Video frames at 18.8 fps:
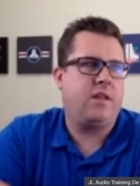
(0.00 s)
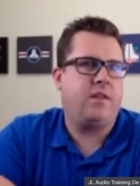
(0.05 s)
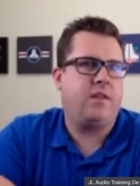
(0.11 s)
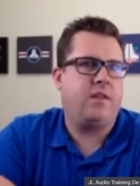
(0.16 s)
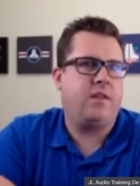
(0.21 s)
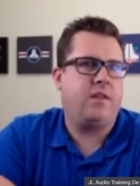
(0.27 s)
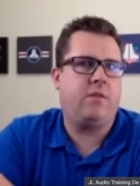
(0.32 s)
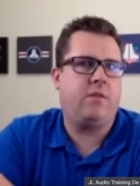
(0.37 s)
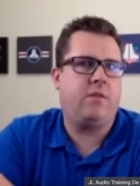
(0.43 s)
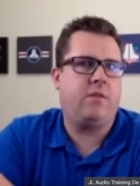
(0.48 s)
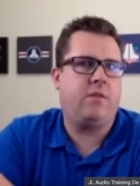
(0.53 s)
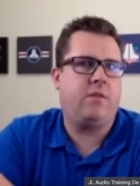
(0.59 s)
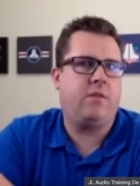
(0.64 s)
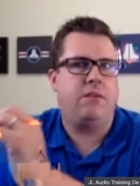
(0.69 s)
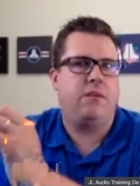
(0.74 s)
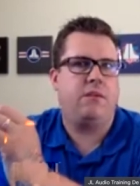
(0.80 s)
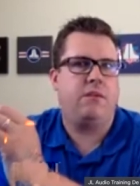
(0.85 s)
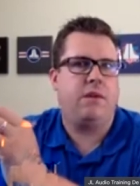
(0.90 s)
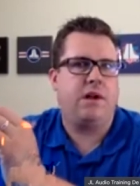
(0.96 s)
but I think
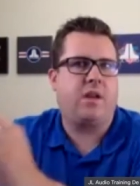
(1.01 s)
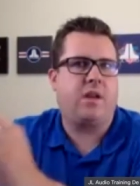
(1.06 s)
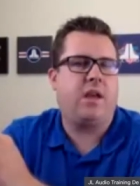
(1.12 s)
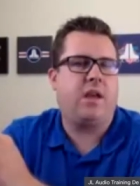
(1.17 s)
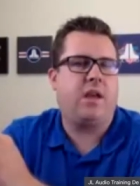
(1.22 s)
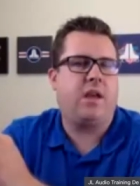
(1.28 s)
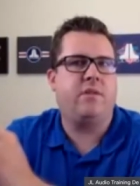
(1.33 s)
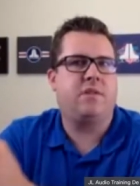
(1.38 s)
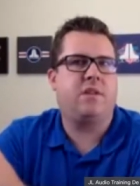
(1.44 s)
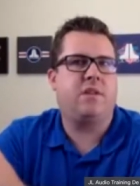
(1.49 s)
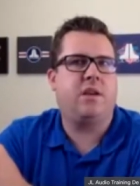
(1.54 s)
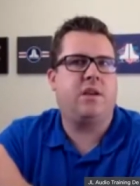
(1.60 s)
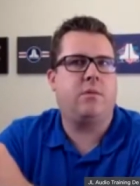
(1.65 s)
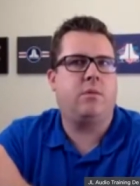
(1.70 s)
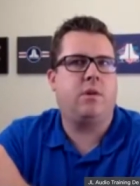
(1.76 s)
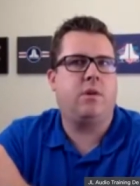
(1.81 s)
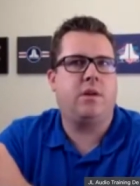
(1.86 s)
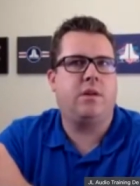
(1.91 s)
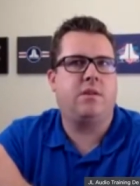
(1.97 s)
what Kevin
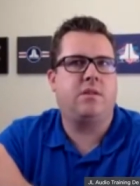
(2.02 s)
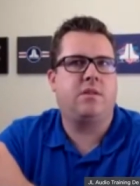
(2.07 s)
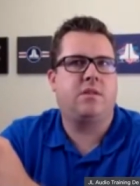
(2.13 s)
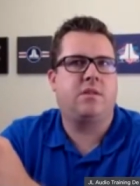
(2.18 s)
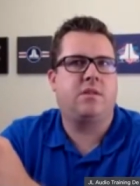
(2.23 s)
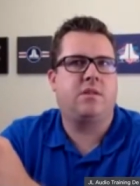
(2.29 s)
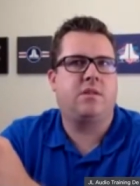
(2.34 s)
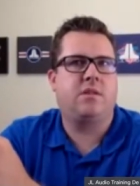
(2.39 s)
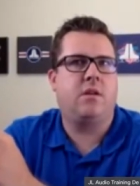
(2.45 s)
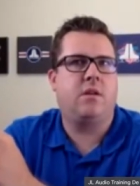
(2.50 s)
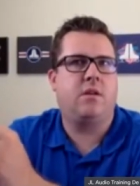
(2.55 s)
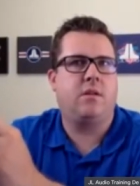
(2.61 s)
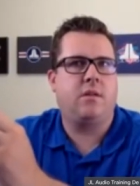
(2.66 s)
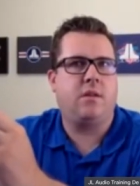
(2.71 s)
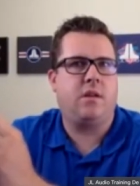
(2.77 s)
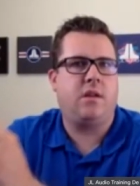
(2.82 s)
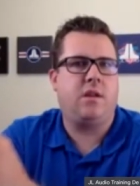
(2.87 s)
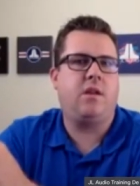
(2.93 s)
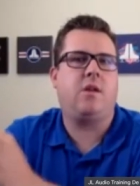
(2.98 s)
said was,
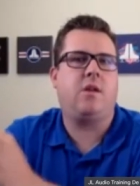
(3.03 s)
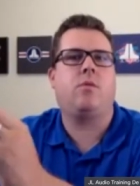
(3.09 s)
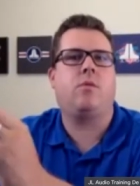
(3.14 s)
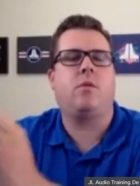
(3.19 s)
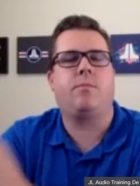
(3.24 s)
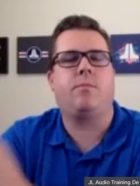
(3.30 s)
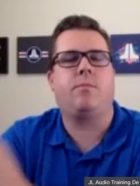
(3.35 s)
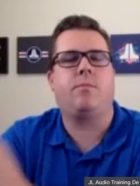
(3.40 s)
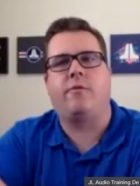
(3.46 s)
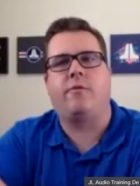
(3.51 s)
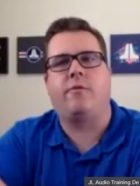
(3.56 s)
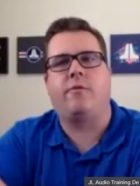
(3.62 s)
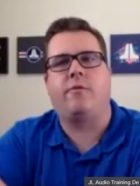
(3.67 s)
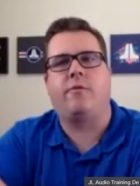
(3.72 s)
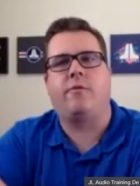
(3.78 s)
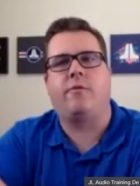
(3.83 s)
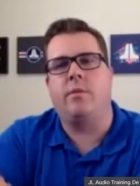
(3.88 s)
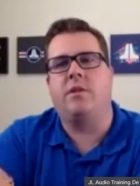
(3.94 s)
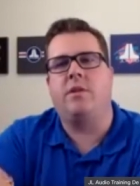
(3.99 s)
the equal
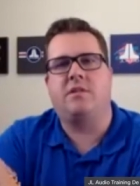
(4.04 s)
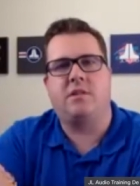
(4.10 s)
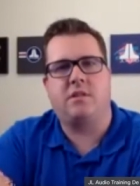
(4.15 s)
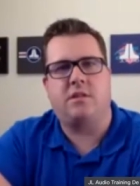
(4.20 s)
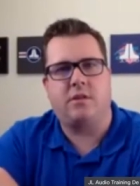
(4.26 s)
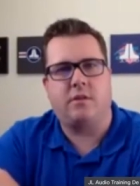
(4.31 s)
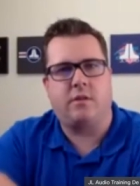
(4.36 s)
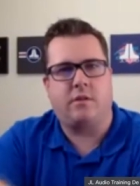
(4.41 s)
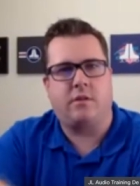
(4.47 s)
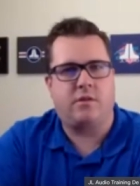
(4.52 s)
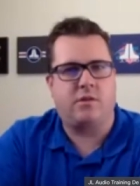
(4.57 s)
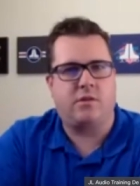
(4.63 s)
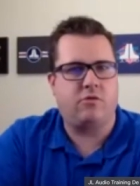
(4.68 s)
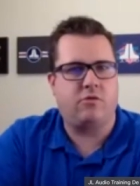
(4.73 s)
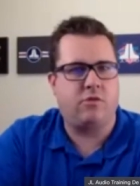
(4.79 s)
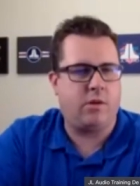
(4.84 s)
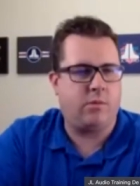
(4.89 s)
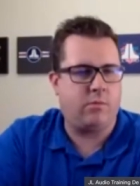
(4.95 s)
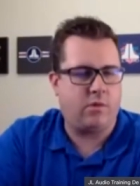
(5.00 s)
performance is
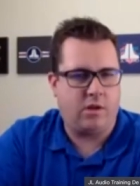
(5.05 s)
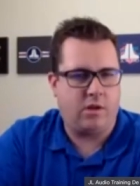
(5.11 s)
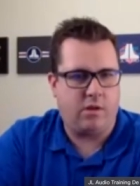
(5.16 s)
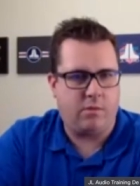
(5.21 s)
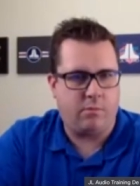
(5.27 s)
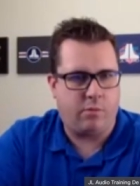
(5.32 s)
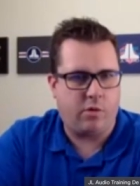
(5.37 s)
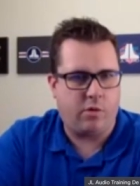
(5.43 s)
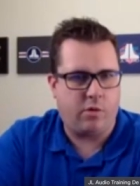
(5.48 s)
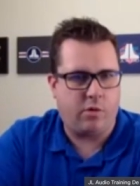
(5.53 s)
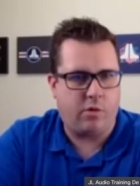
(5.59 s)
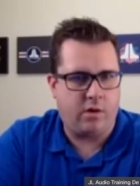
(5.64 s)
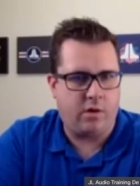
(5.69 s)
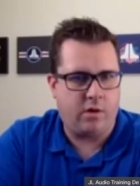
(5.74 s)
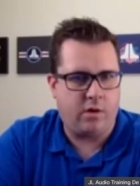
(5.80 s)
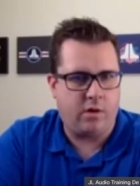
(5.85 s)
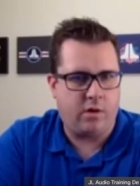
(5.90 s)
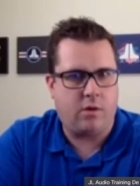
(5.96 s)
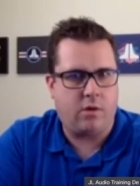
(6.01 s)
extremely
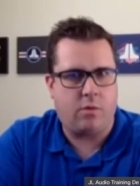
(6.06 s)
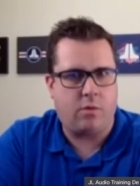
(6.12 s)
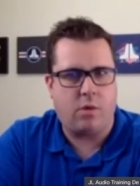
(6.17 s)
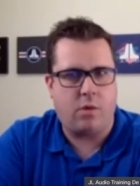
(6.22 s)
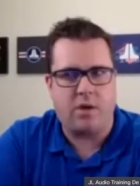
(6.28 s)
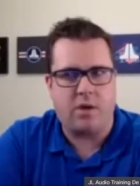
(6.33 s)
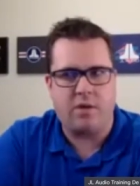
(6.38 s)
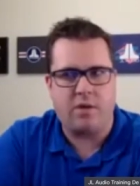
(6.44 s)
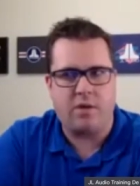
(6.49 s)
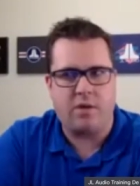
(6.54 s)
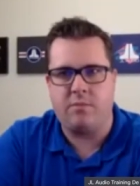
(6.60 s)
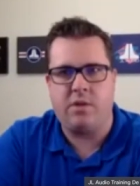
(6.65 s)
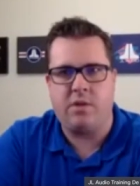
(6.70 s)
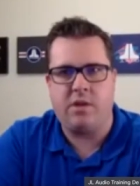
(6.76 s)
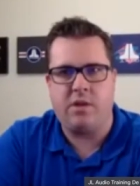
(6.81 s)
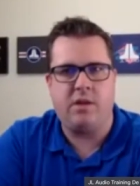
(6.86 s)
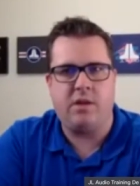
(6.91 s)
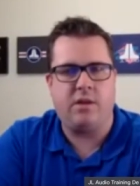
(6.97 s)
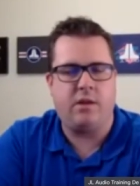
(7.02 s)
important. You don't want to
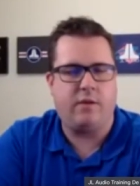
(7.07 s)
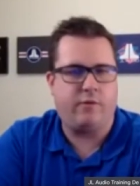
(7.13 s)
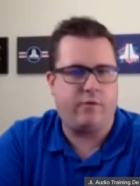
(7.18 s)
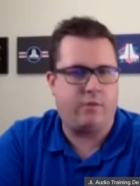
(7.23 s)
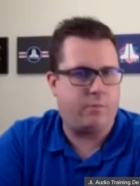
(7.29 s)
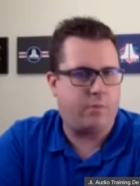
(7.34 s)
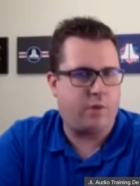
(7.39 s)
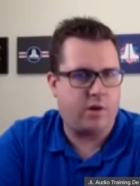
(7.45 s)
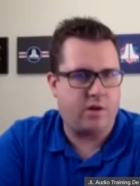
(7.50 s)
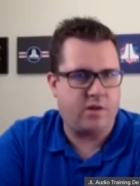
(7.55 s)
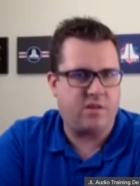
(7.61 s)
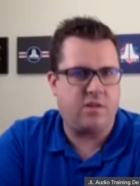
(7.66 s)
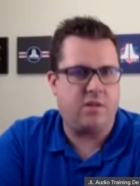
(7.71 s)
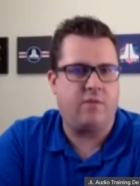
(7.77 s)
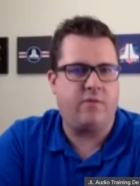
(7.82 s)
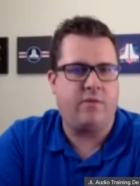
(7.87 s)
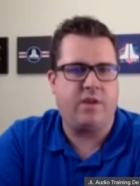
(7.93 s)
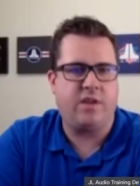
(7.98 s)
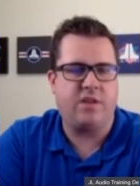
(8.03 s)
be in different parts of
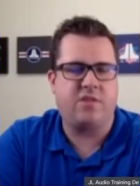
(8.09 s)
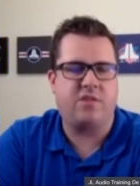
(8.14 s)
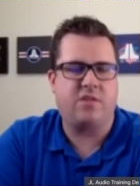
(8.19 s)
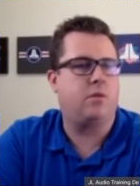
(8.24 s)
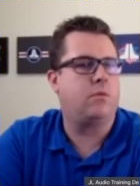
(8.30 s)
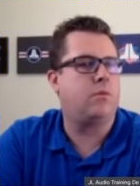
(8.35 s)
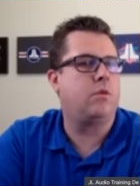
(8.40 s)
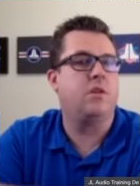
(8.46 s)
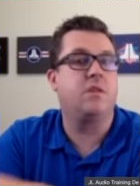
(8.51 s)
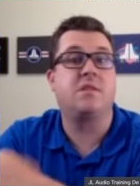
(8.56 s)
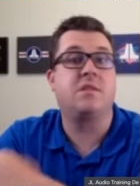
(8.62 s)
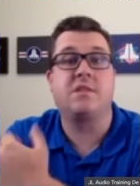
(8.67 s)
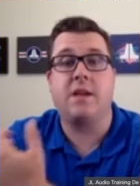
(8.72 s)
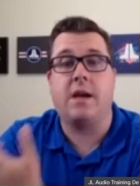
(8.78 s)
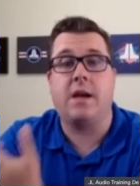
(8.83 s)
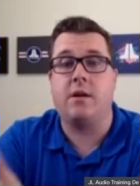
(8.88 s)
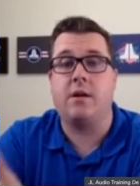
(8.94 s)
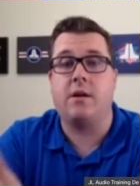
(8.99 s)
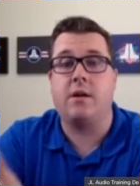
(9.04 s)
the vessel where it
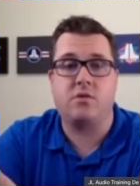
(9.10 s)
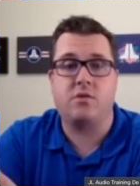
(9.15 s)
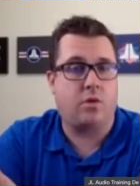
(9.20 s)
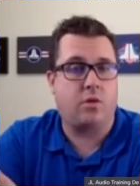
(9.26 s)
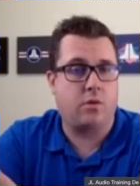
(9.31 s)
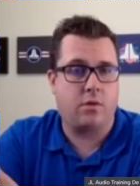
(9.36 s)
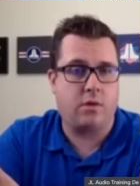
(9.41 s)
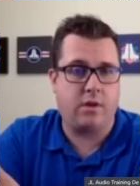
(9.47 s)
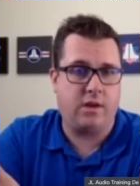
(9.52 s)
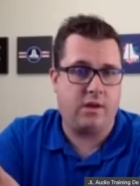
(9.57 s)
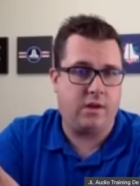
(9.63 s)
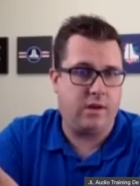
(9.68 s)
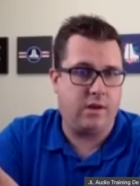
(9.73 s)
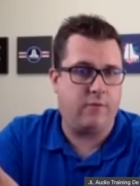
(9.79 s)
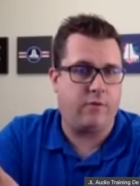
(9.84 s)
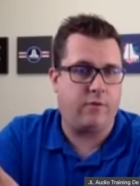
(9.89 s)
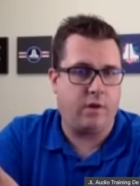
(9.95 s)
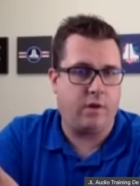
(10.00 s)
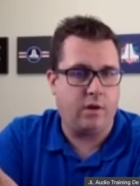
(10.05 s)
sounds totally
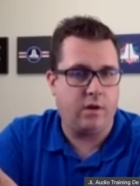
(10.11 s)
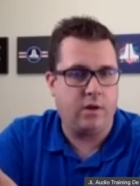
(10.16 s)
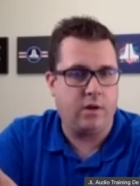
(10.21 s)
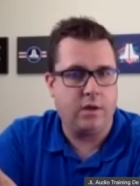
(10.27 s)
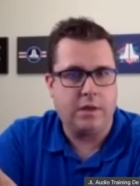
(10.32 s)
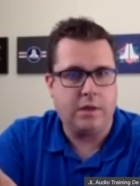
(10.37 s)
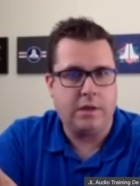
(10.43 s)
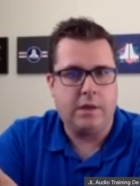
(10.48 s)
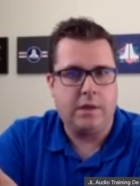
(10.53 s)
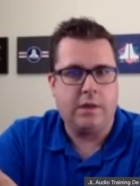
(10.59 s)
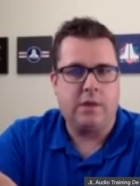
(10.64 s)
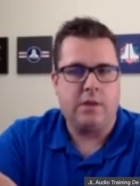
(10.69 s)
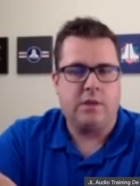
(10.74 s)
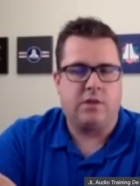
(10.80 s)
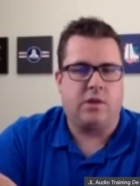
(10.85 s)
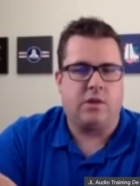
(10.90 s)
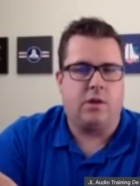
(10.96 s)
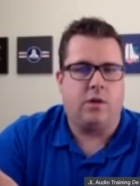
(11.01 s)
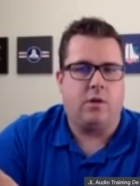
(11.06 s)
different.
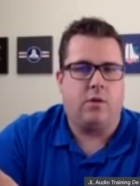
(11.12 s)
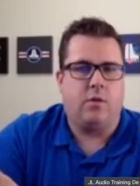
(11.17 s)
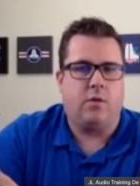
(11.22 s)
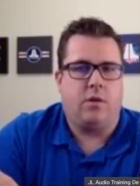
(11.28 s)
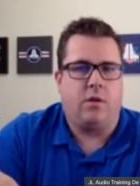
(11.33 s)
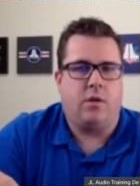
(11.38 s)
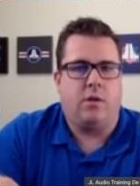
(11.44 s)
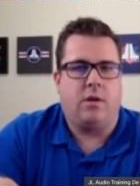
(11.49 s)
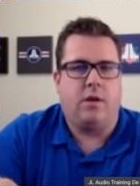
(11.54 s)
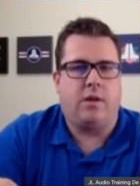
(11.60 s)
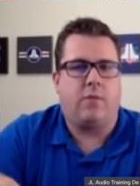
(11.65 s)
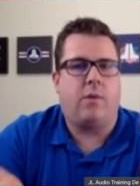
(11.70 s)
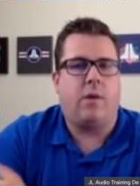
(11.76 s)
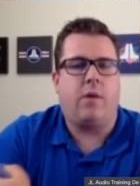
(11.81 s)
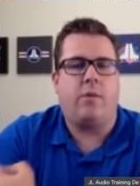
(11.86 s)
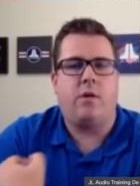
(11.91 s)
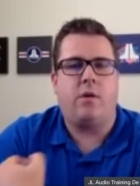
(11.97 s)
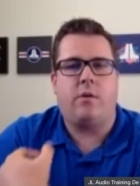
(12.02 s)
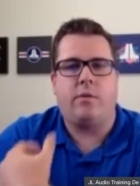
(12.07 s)
So, that's why
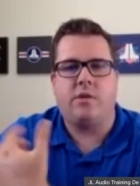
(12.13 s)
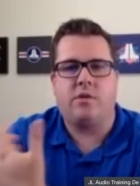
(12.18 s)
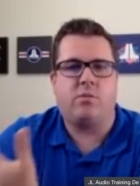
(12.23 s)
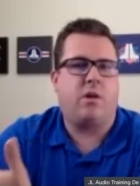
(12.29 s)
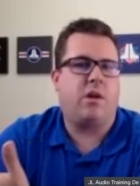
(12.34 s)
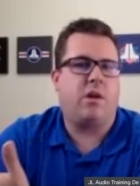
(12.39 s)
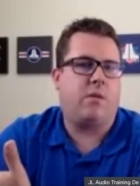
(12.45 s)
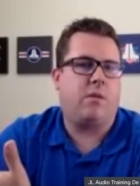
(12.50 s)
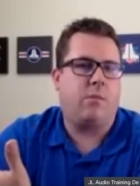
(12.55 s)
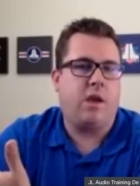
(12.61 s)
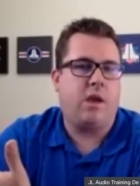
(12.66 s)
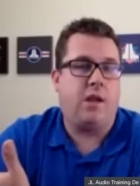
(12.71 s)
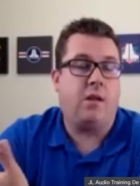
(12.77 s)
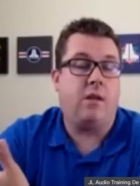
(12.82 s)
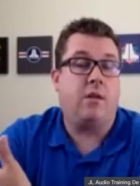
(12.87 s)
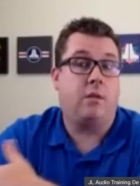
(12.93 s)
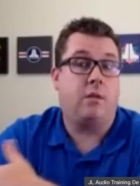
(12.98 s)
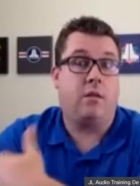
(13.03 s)
we always recommend